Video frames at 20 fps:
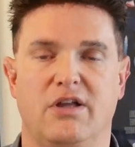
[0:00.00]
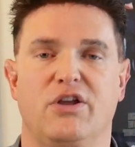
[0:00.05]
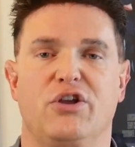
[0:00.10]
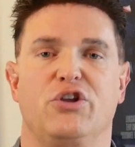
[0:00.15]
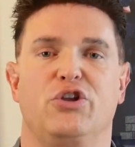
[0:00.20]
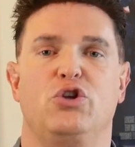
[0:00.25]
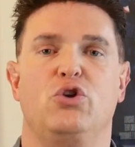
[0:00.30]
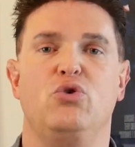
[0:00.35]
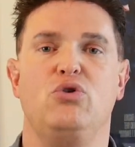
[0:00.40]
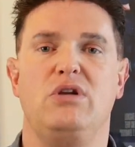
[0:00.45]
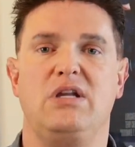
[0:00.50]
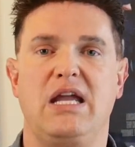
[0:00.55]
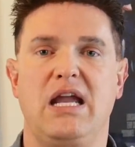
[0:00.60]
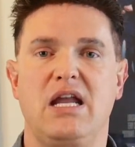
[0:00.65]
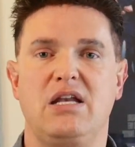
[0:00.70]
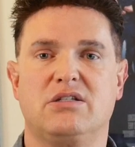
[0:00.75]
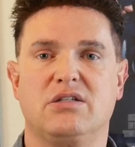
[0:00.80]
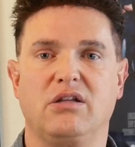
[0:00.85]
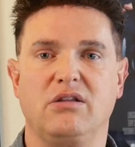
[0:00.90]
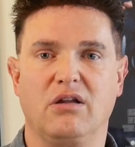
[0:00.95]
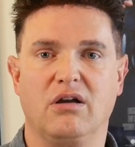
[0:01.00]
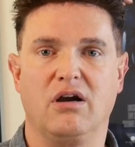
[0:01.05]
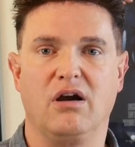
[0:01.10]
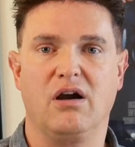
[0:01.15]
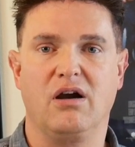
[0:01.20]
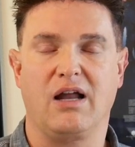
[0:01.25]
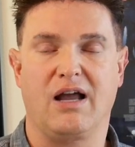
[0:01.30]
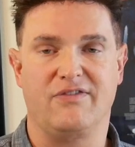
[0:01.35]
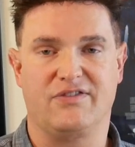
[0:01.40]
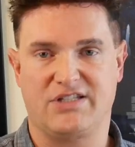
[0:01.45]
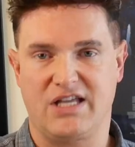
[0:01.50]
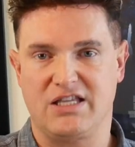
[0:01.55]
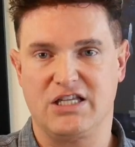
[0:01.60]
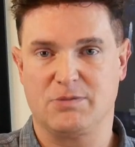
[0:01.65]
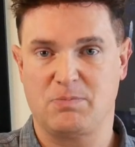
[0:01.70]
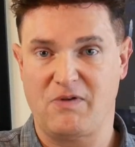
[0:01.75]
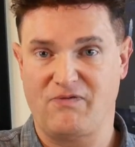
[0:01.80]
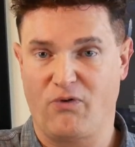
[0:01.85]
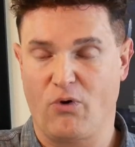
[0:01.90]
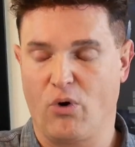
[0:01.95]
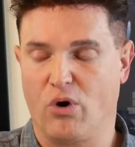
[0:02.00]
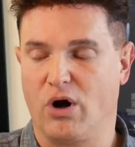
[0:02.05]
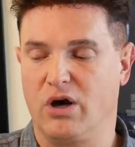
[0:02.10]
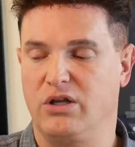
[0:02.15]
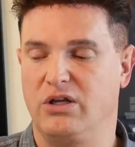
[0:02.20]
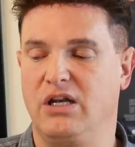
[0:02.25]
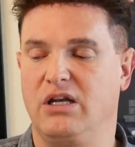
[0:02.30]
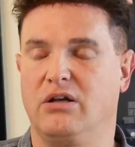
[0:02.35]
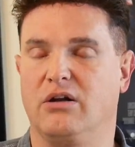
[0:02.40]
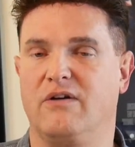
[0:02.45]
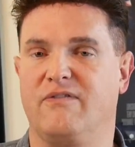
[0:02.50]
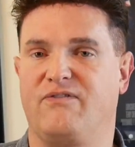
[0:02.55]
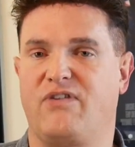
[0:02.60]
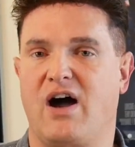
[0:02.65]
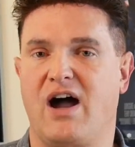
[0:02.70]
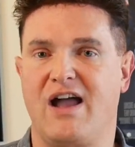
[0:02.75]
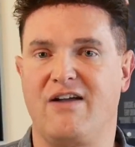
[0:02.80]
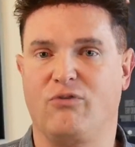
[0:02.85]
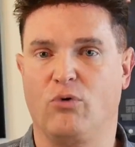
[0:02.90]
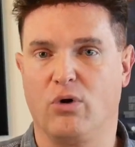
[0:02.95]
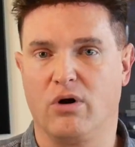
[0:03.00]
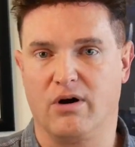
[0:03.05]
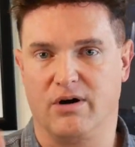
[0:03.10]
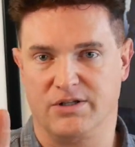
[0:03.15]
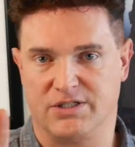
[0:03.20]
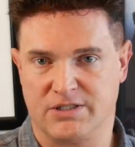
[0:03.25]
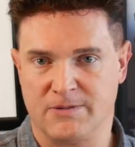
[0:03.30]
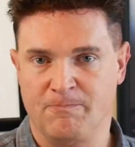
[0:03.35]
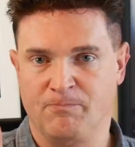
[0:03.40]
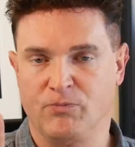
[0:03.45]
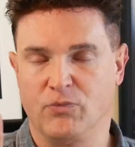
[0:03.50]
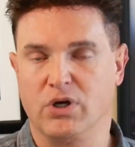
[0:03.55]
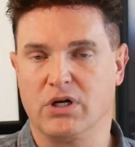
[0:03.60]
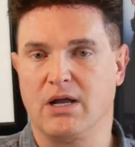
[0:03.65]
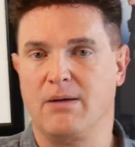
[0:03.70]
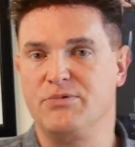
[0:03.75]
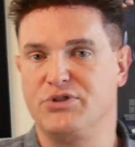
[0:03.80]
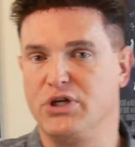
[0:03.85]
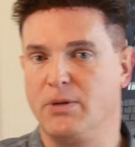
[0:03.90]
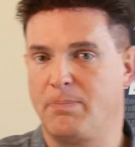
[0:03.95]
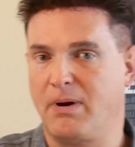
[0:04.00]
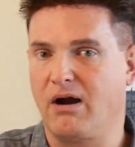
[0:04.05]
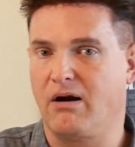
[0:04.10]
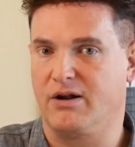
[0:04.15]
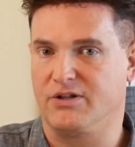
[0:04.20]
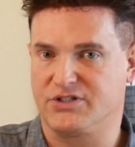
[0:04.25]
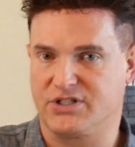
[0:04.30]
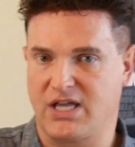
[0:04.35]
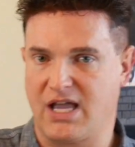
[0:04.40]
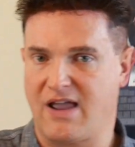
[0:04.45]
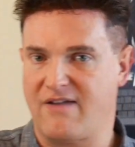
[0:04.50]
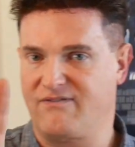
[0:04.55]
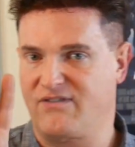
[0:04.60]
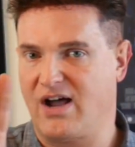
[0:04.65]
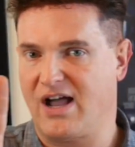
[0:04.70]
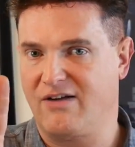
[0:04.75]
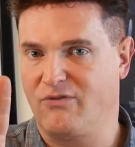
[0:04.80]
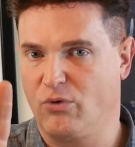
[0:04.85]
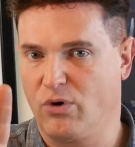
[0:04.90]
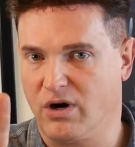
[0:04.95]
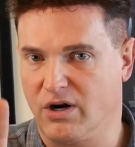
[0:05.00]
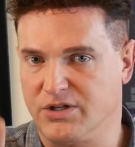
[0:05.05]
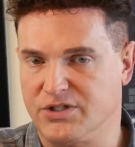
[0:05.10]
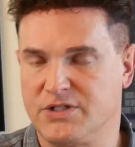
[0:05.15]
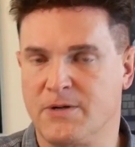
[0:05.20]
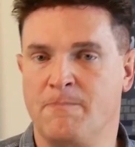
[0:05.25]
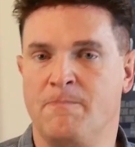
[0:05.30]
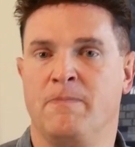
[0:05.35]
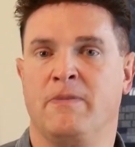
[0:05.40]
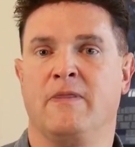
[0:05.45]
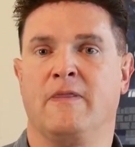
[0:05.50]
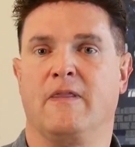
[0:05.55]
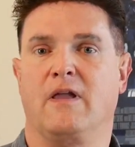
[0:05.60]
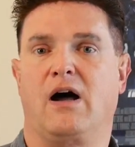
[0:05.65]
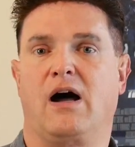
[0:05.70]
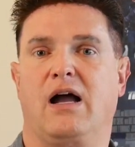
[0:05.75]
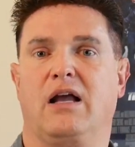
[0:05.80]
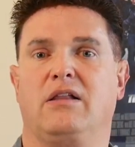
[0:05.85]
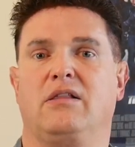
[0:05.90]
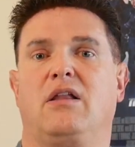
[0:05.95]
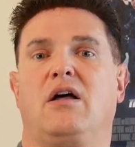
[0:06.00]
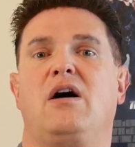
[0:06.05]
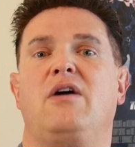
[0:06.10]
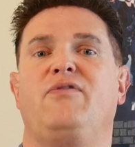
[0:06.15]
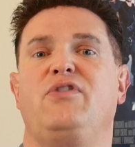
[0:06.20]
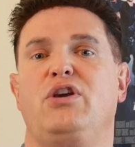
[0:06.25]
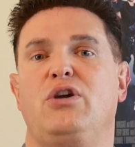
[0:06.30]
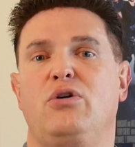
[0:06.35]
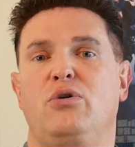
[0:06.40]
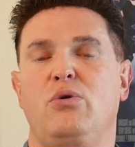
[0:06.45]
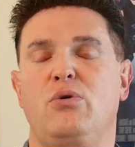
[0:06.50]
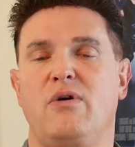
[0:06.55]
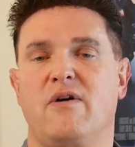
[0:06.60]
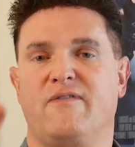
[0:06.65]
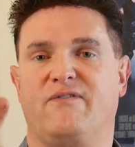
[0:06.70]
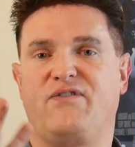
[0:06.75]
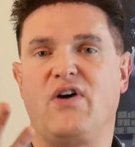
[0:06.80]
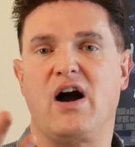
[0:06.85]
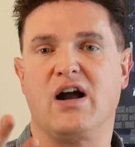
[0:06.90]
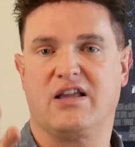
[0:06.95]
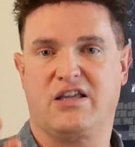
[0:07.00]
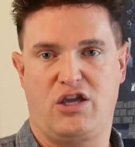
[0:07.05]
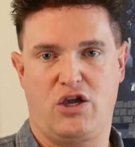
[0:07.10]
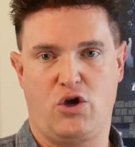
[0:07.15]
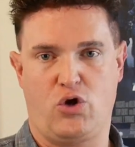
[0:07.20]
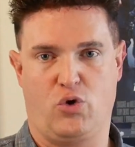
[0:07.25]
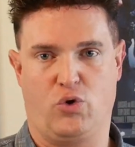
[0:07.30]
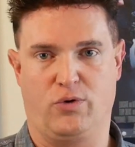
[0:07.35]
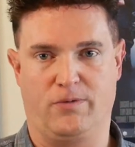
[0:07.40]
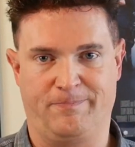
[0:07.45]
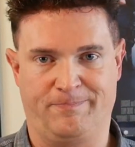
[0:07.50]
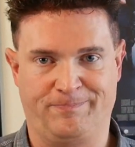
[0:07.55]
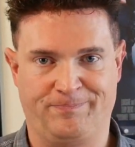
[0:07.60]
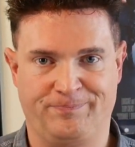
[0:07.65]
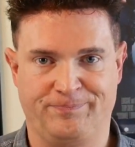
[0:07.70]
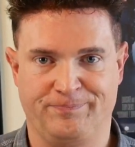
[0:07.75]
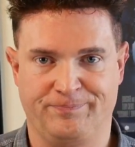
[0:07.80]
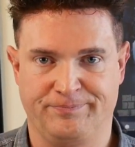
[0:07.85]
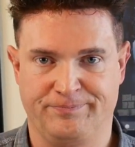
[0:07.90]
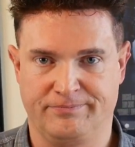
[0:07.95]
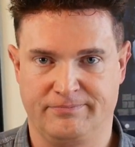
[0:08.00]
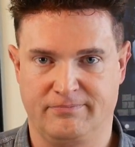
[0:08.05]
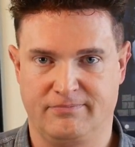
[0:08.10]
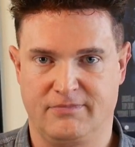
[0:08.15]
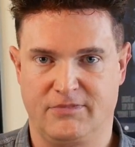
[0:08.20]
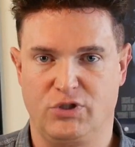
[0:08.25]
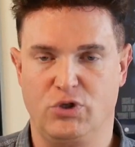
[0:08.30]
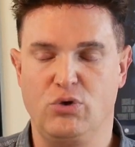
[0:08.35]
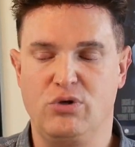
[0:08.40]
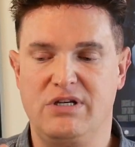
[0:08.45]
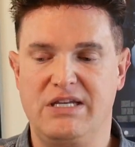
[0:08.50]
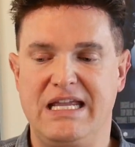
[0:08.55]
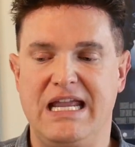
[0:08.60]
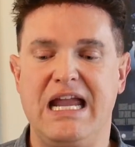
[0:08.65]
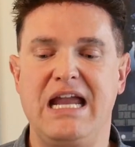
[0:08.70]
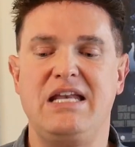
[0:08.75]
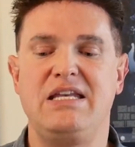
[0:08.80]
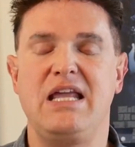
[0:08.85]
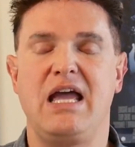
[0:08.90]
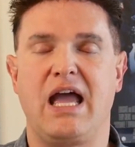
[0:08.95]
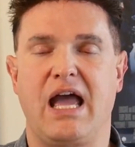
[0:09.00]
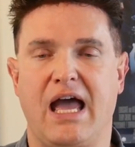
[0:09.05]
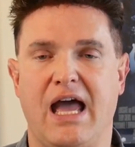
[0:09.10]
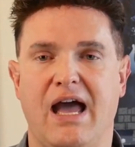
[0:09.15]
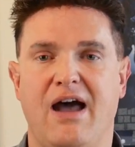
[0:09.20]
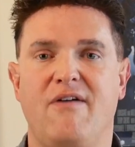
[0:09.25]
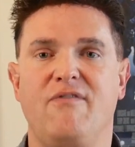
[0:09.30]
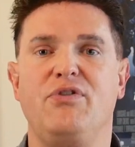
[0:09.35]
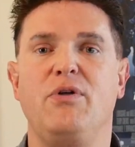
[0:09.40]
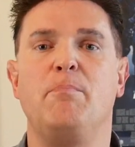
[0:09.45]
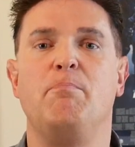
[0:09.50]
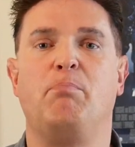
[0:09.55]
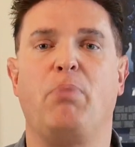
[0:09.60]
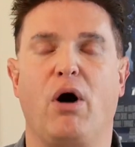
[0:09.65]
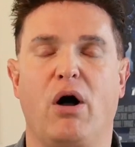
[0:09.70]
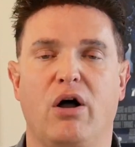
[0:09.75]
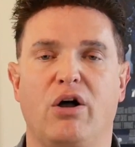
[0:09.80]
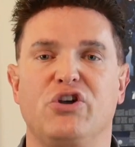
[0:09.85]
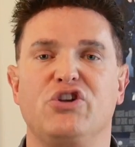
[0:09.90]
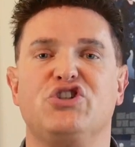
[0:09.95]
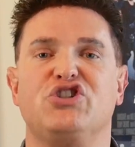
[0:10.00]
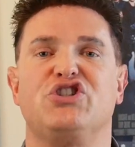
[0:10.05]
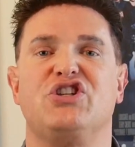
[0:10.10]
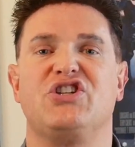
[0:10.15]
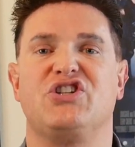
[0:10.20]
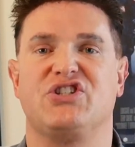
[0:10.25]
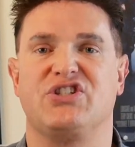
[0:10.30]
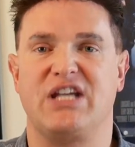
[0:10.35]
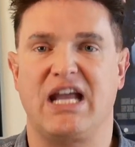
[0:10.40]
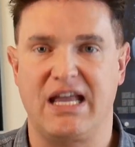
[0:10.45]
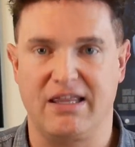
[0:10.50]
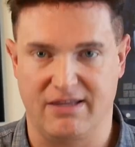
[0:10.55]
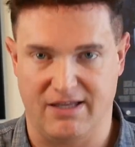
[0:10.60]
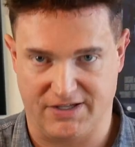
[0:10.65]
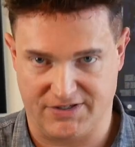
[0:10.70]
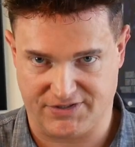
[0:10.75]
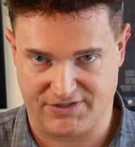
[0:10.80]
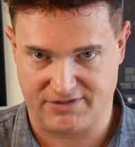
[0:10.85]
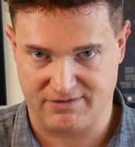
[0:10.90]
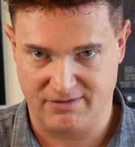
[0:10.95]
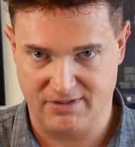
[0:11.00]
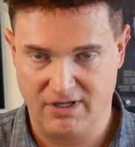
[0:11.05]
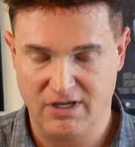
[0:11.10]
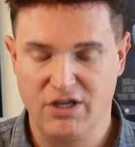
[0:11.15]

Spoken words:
You need to learn, I've said this before, you need to learn 5 words when it comes to your parents, okay? 5 words. I love you, fuck you. You need to have the balls to say this.